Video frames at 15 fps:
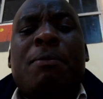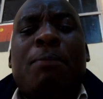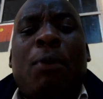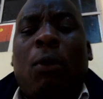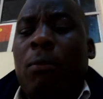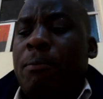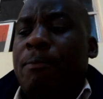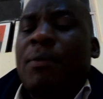
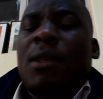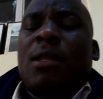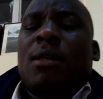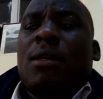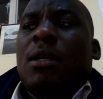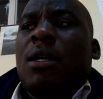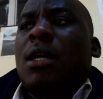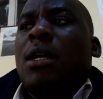people,
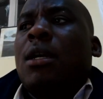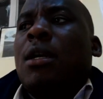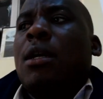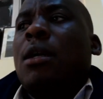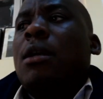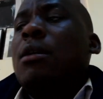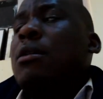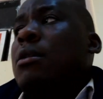
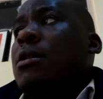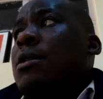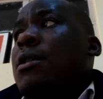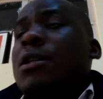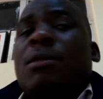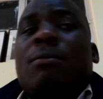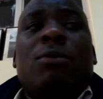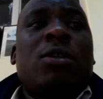
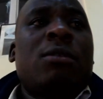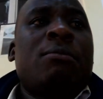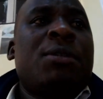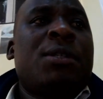the small